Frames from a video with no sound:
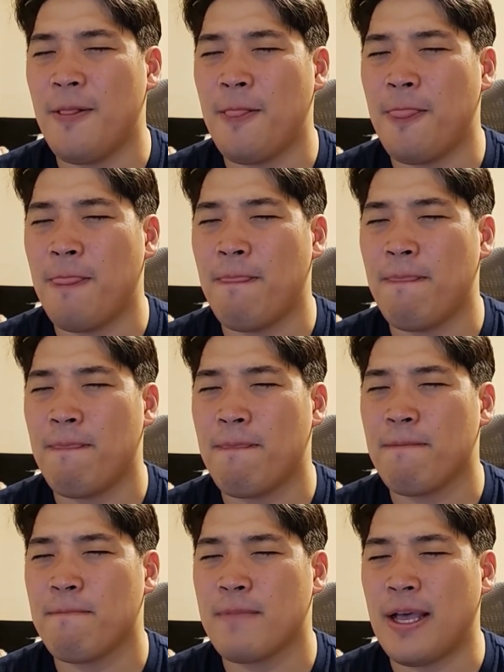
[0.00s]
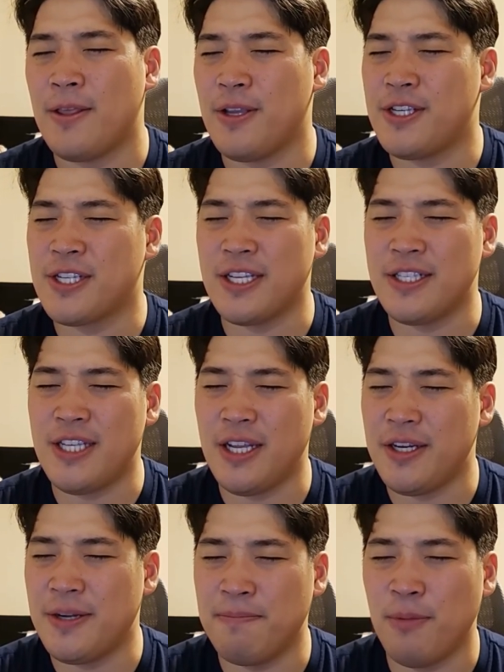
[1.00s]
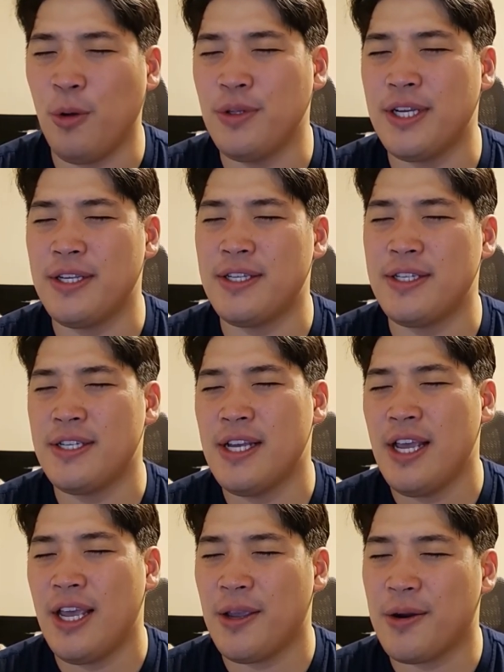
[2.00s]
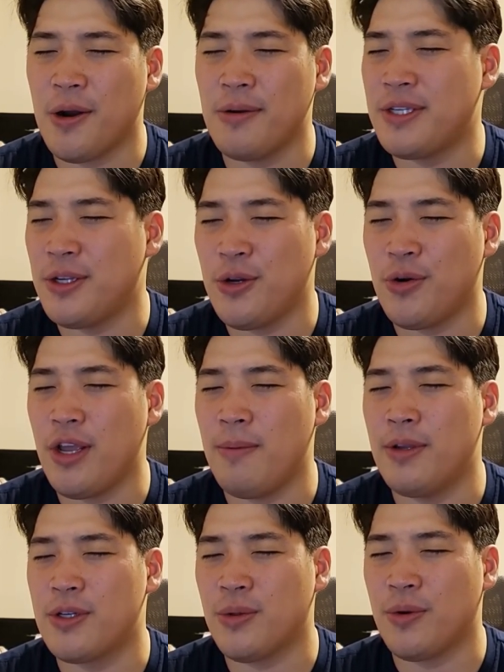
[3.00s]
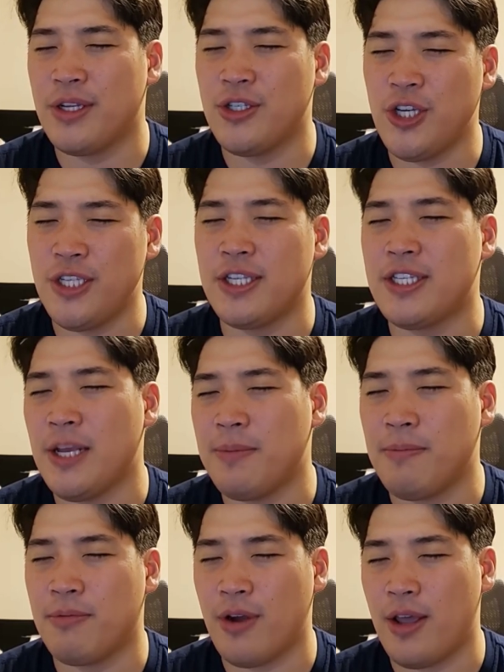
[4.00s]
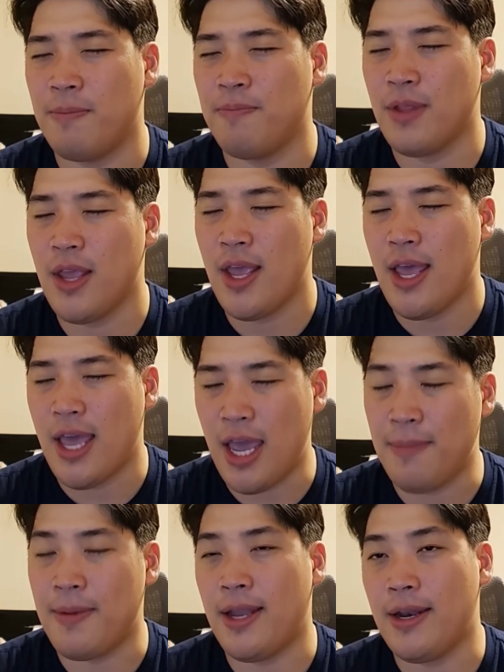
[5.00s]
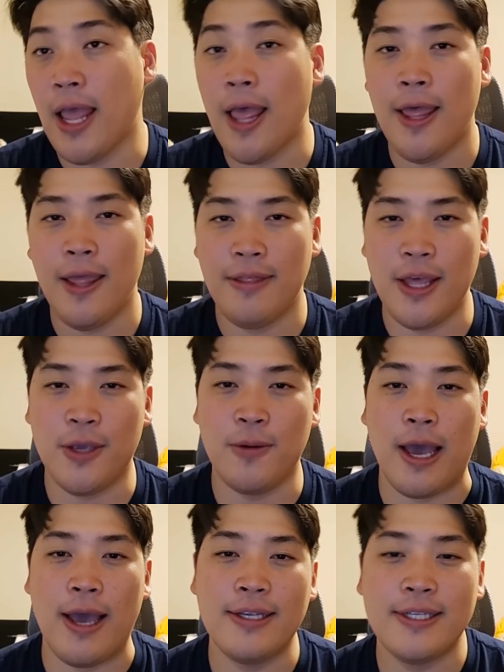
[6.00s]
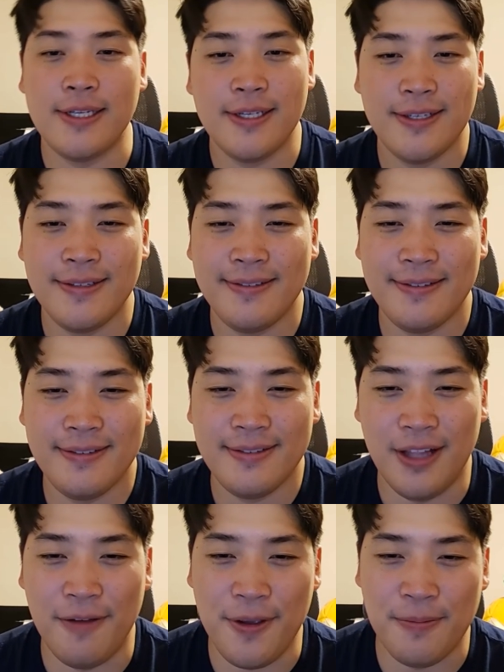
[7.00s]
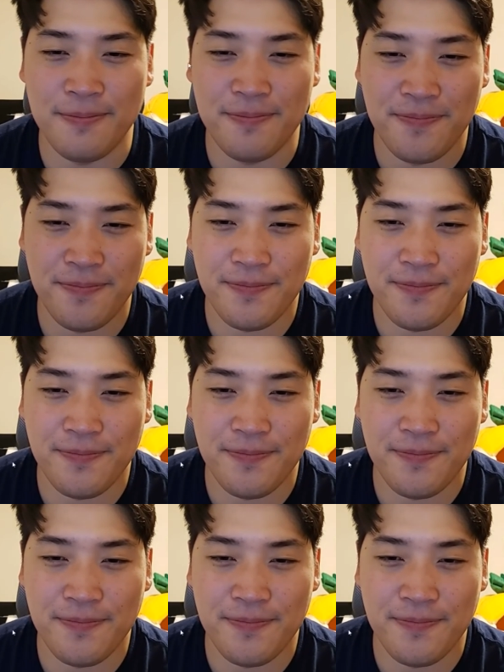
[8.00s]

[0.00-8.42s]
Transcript: You just continue to mold us and grow us in your image, Lord. In Jesus' name we pray. Amen. Thank you guys. Love you.